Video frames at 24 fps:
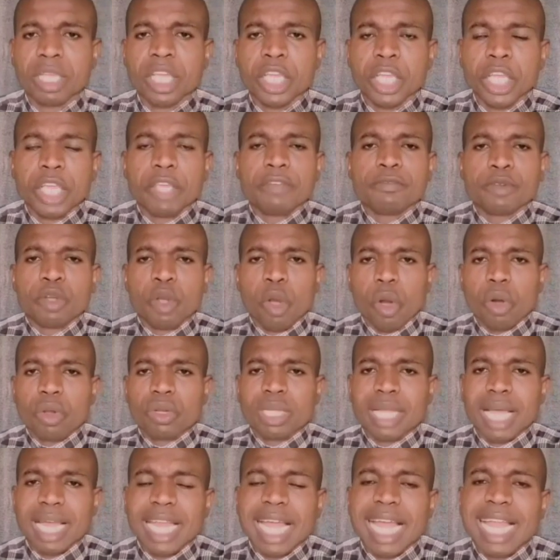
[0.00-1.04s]
If
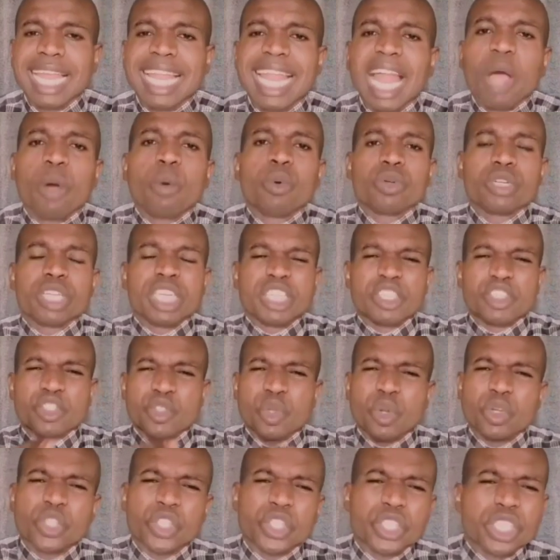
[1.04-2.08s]
God can allow his
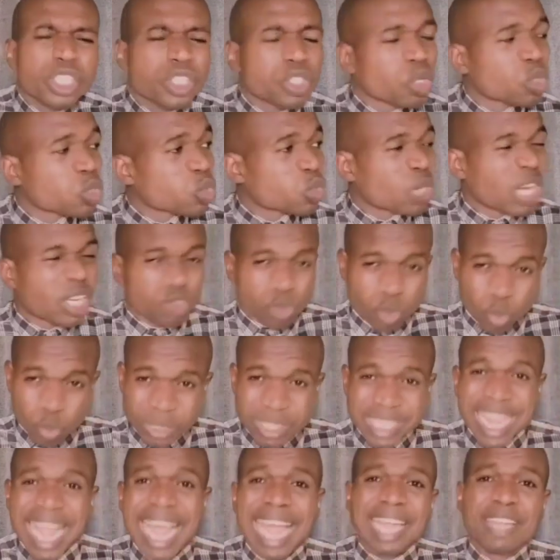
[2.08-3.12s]
son Jesus Christ to
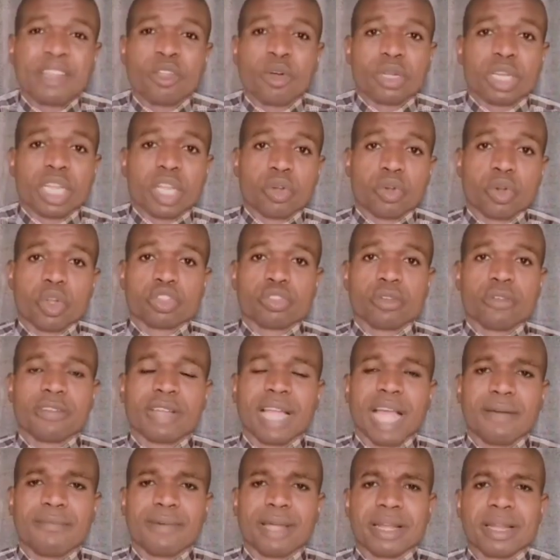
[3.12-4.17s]
die on the cross of
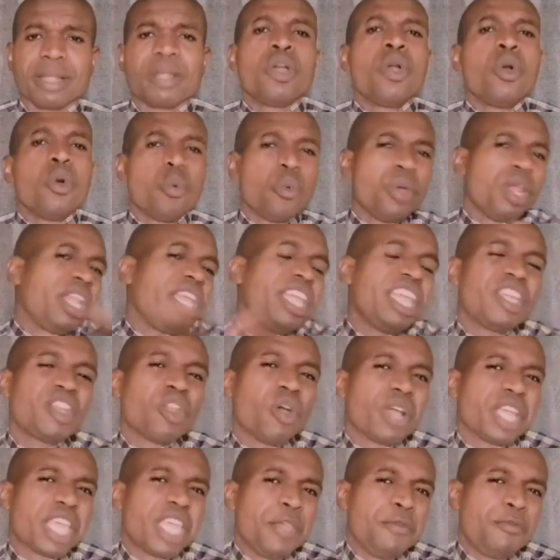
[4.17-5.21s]
Calvary, will he
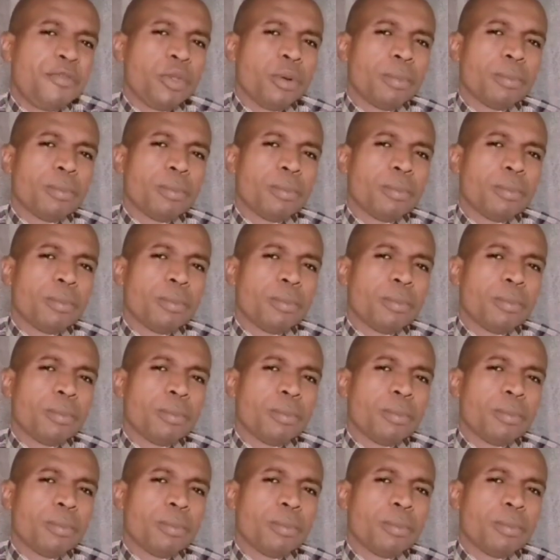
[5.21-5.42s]
not give you